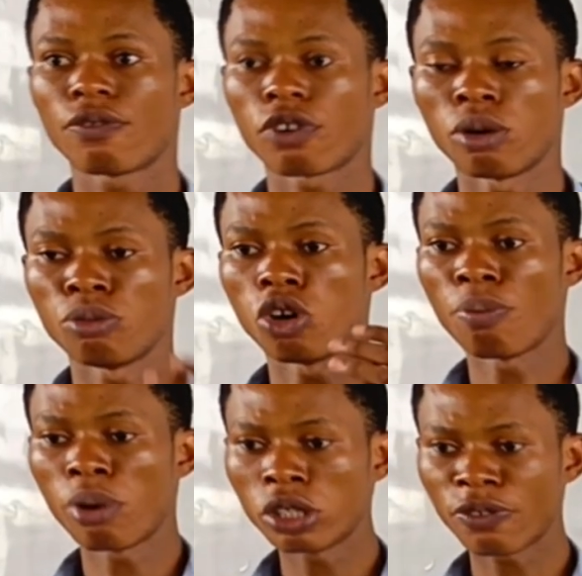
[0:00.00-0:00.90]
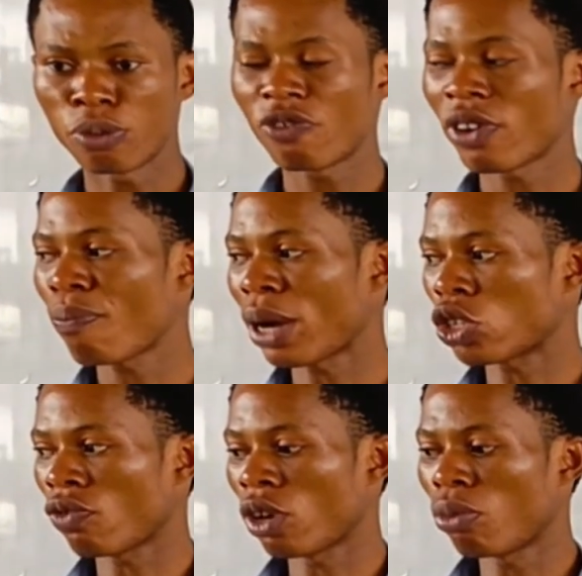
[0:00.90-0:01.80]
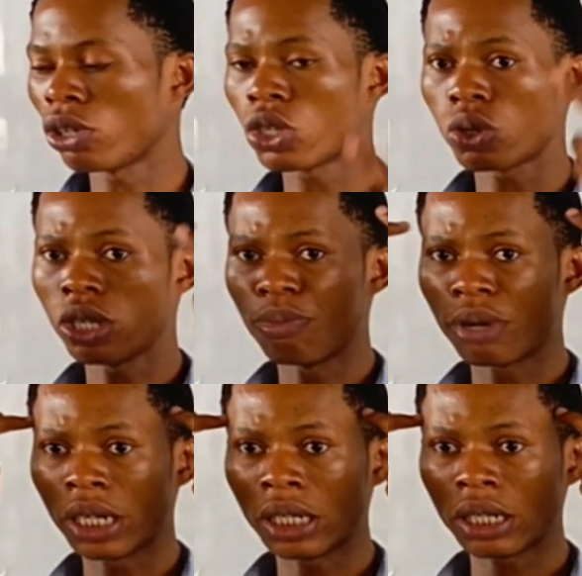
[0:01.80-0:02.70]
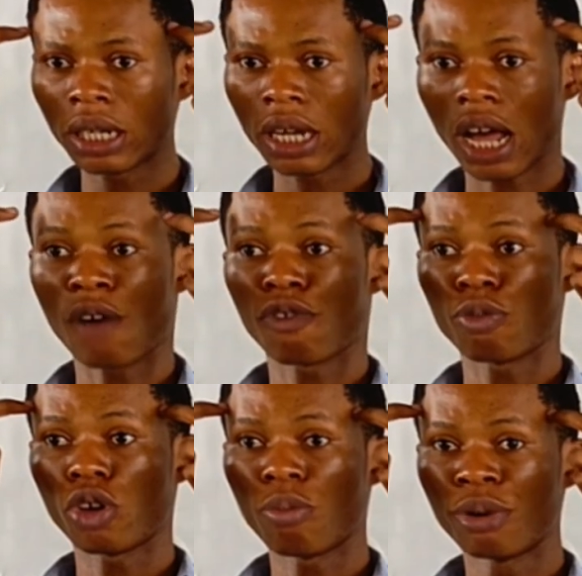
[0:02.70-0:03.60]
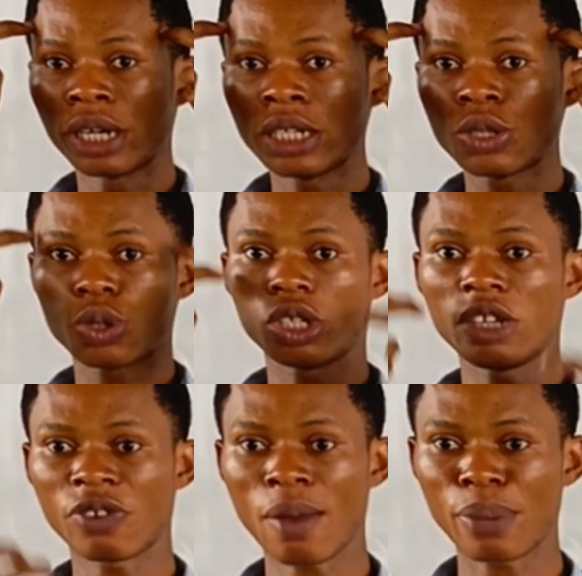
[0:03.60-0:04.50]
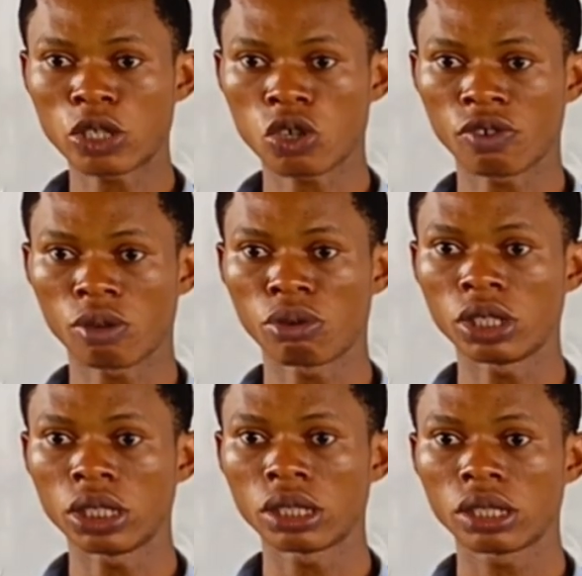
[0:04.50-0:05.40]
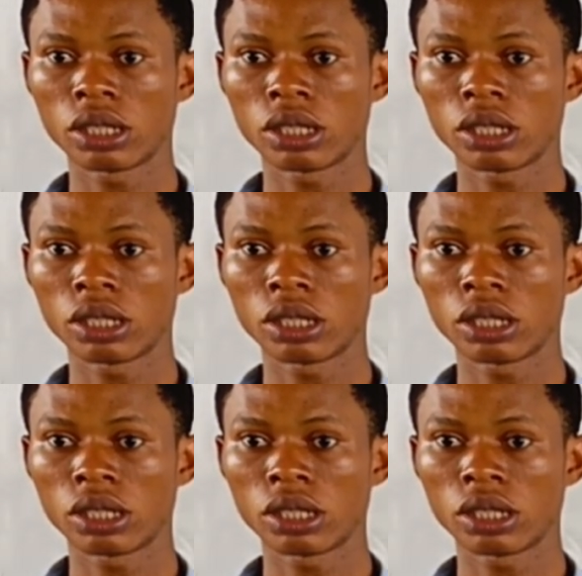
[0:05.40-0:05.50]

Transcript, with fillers: From your body, from different parts of your body to the brain, and from your brain to different parts of your body.